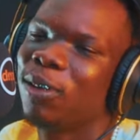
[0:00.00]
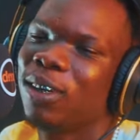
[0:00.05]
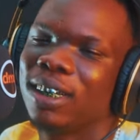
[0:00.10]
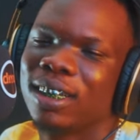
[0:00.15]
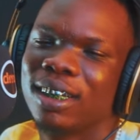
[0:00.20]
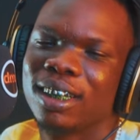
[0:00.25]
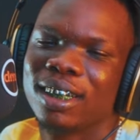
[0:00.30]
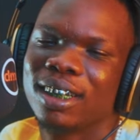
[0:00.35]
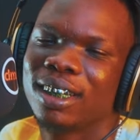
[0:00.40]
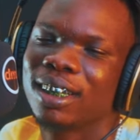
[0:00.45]
yeah.
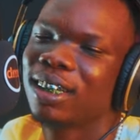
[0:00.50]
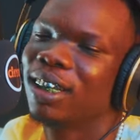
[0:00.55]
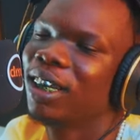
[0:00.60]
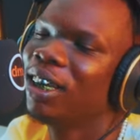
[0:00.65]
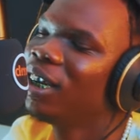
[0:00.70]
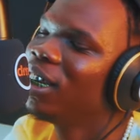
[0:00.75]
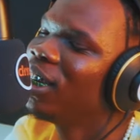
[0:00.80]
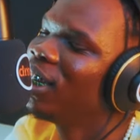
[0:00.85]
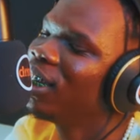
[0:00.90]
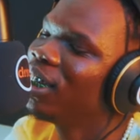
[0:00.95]
is
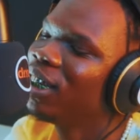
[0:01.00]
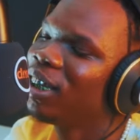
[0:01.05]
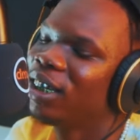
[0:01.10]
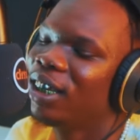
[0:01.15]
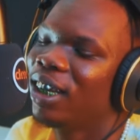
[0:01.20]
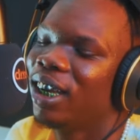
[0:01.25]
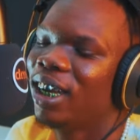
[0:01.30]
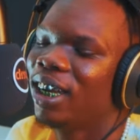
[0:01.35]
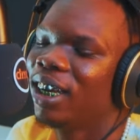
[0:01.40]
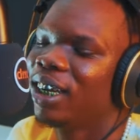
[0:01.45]

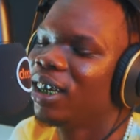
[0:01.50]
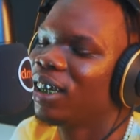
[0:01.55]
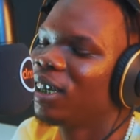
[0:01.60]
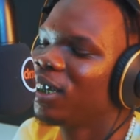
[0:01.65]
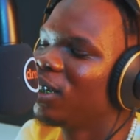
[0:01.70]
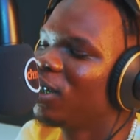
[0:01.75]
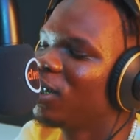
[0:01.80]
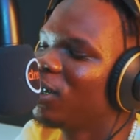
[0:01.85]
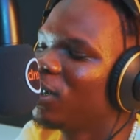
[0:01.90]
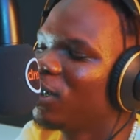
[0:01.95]
like
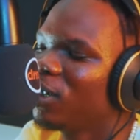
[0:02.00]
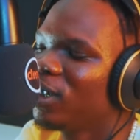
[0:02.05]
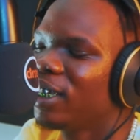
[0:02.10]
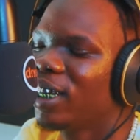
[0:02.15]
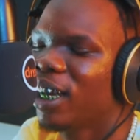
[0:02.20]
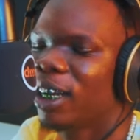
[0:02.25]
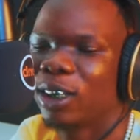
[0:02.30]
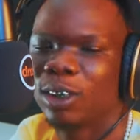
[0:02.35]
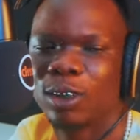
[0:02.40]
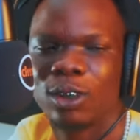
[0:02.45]

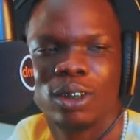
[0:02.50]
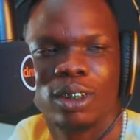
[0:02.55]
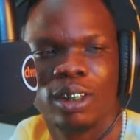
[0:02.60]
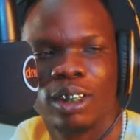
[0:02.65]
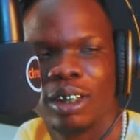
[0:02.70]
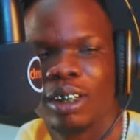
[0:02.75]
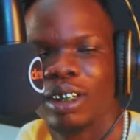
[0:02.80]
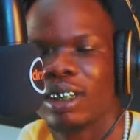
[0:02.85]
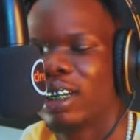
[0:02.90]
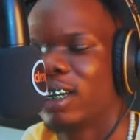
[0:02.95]

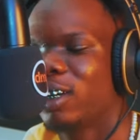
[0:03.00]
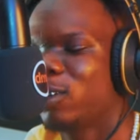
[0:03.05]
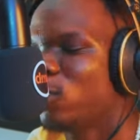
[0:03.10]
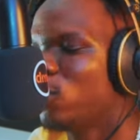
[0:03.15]
Dando's a